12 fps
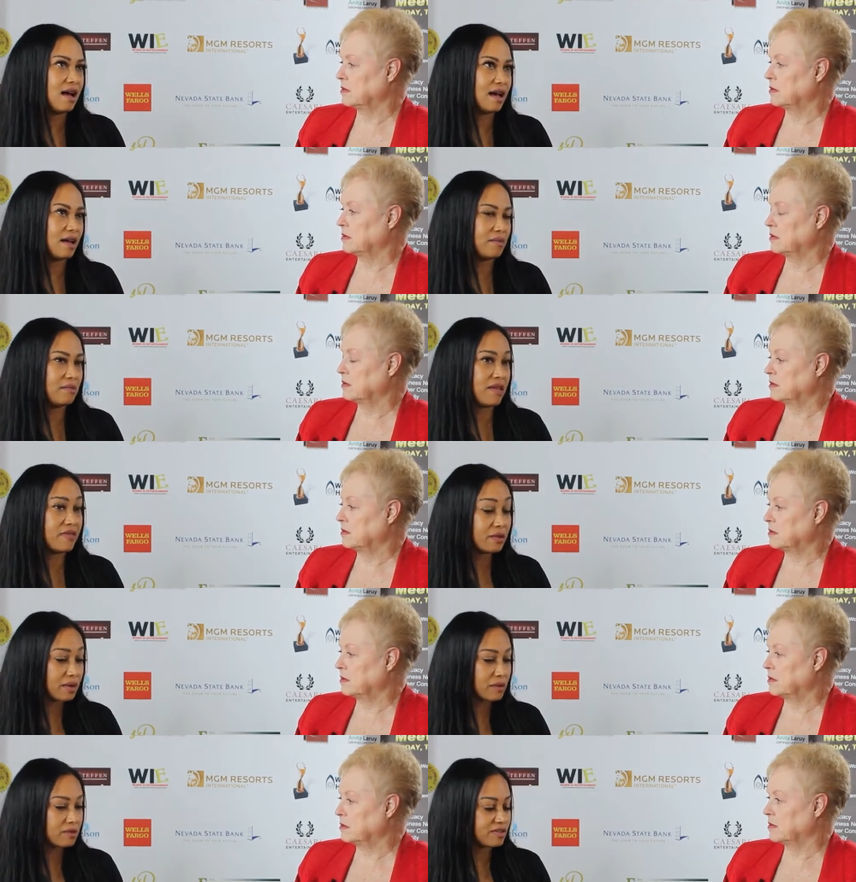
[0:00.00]
Speaker 1: Um, and then
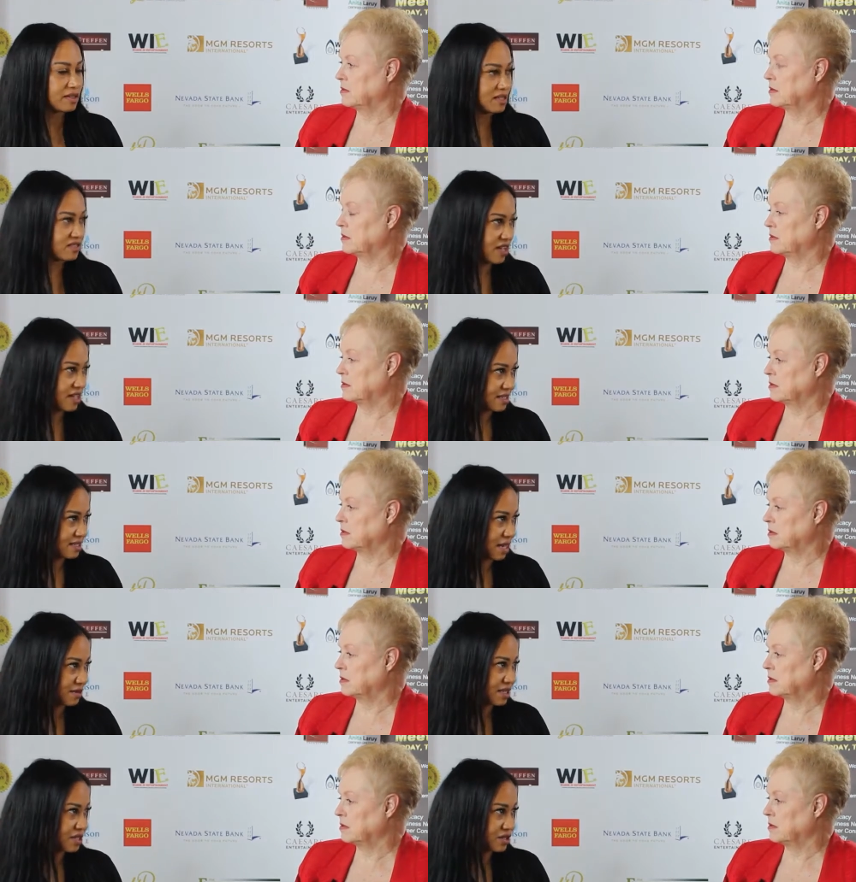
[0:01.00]
when I moved to Las Vegas, I
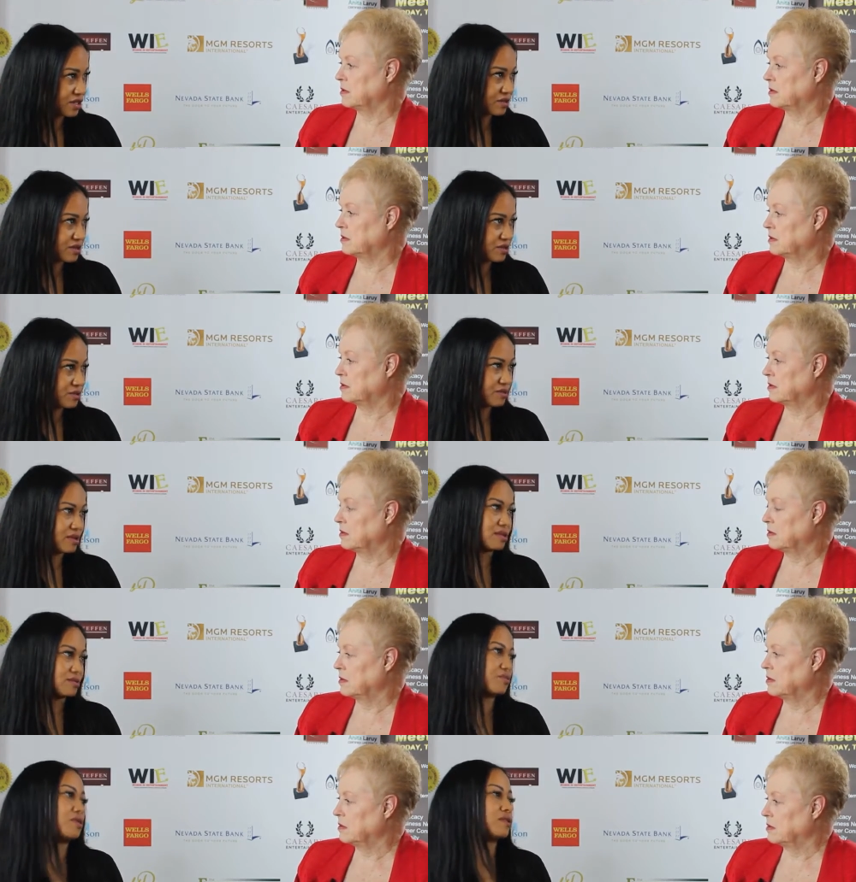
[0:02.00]
was introduced to
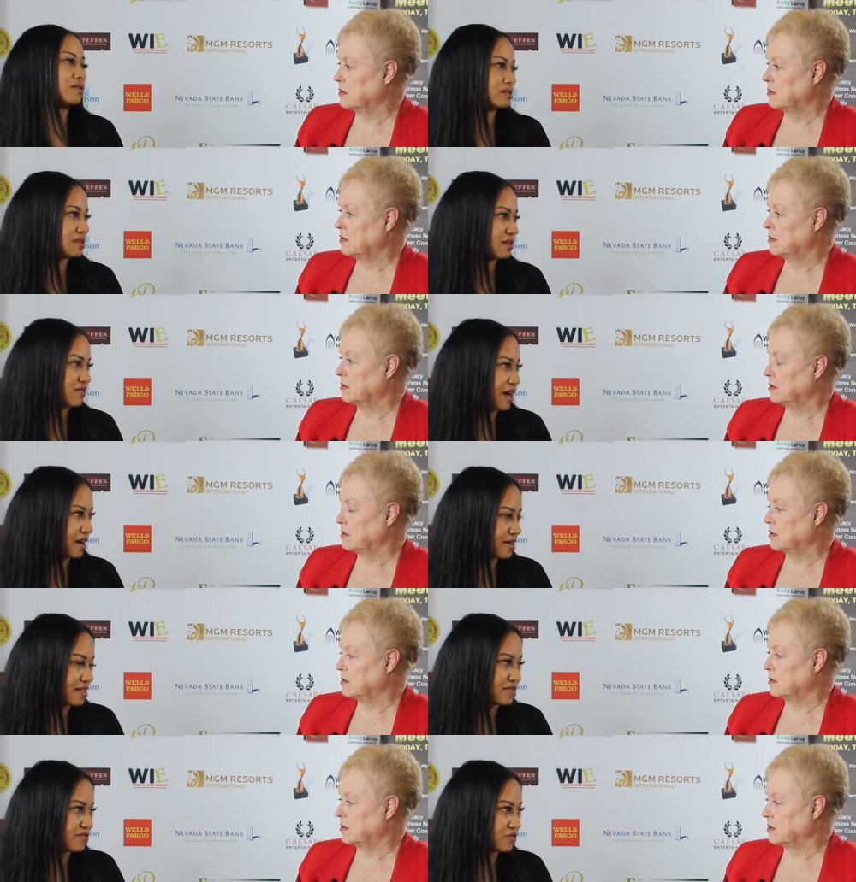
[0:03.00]
this world of
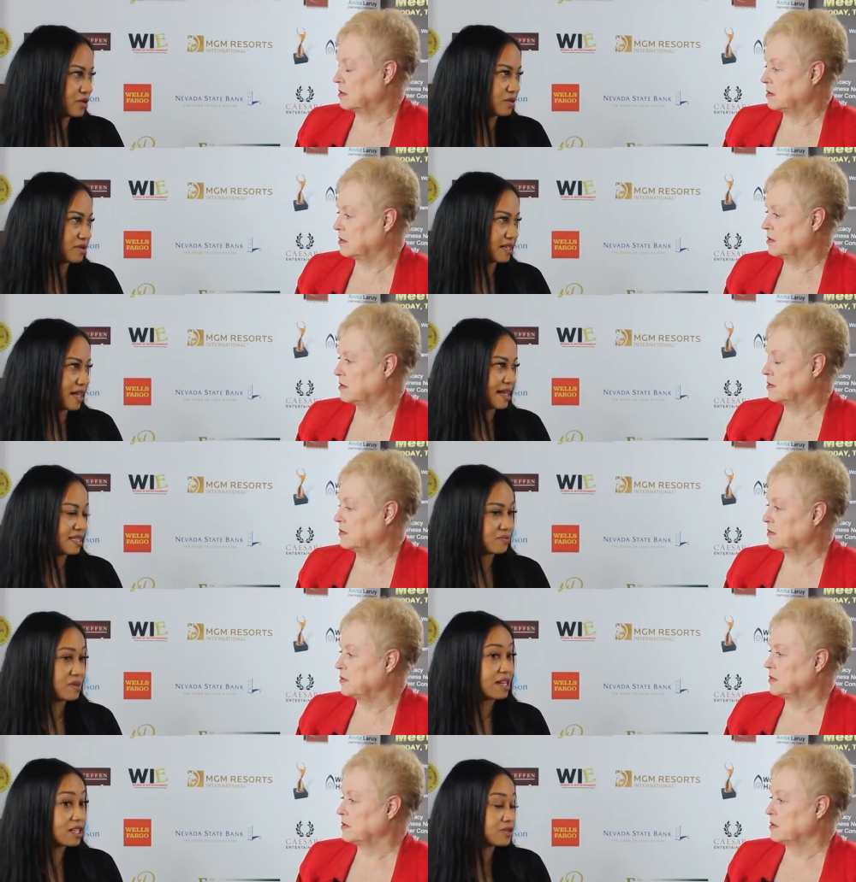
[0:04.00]
IRAs and 401ks
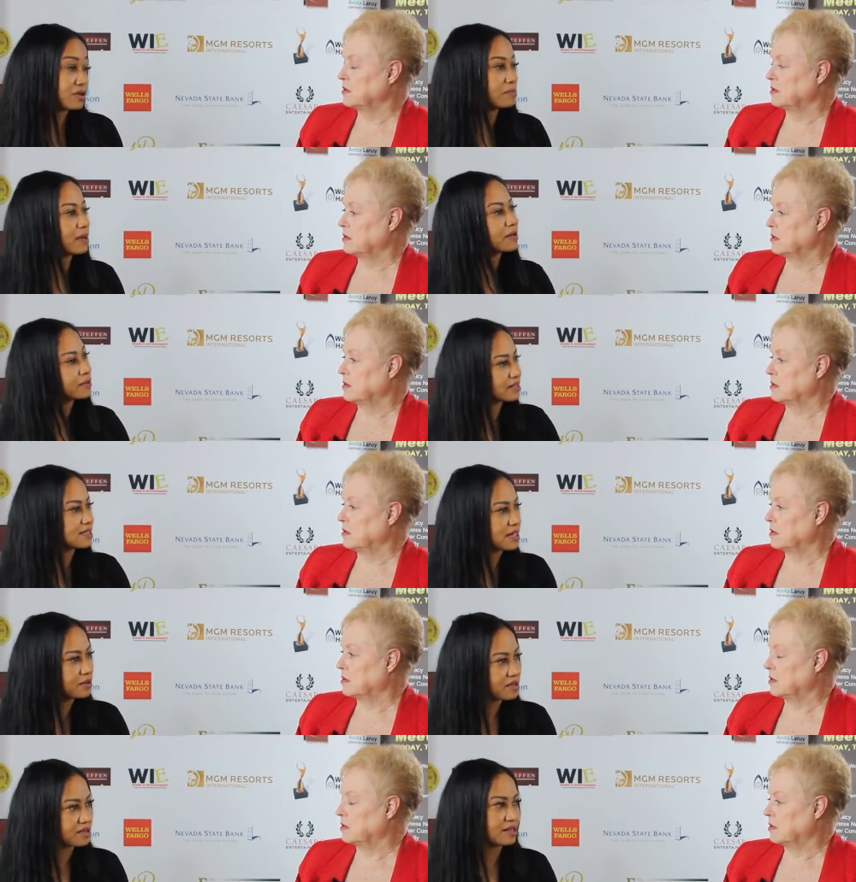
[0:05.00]
because you can buy real
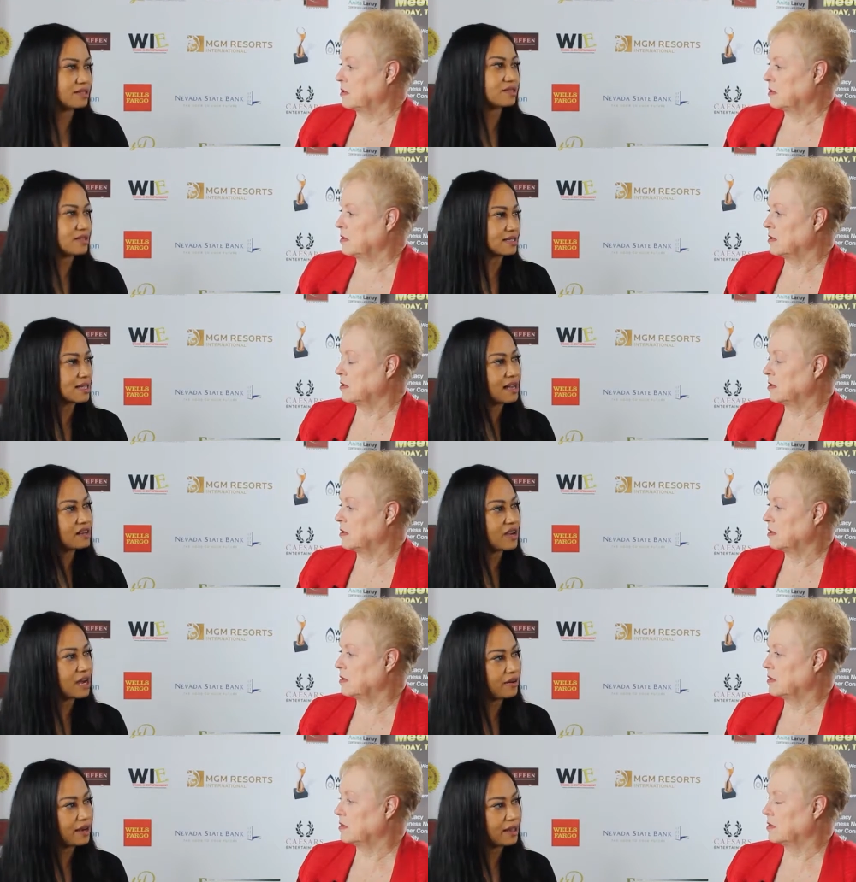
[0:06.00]
estate with it. So that's kind of
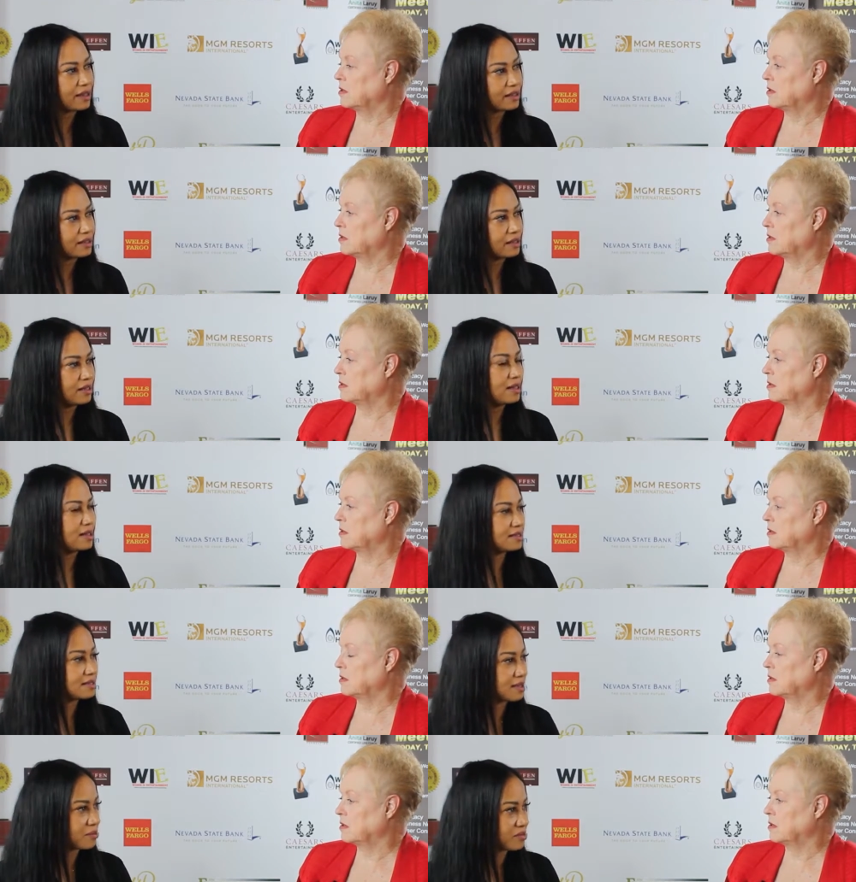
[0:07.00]
how I
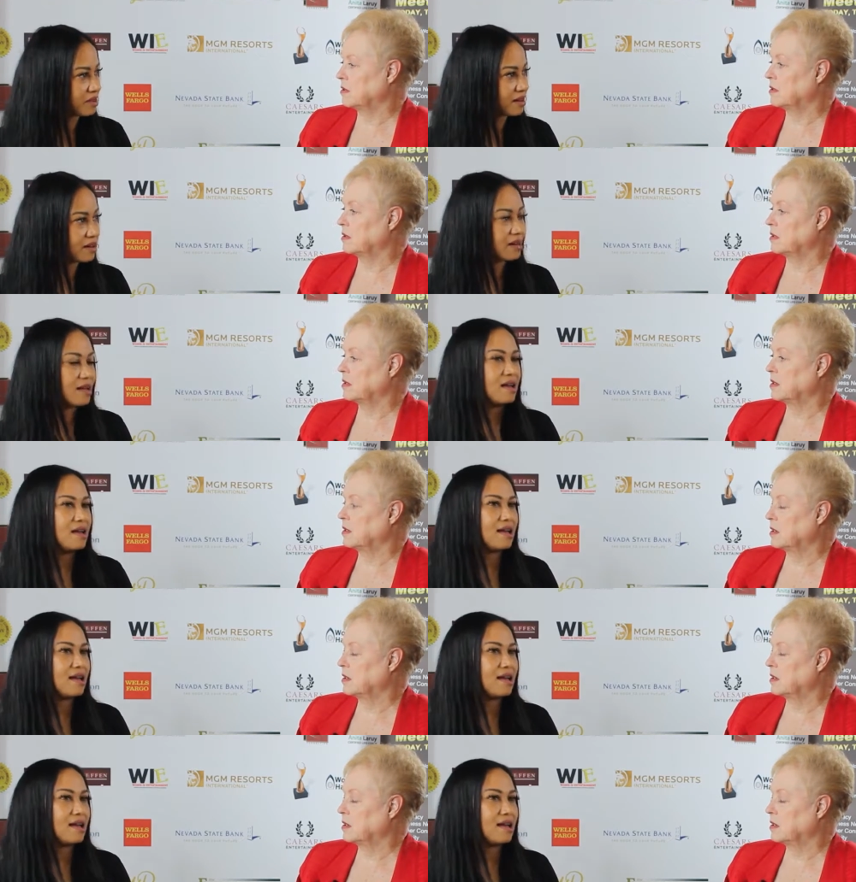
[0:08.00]
ended up there.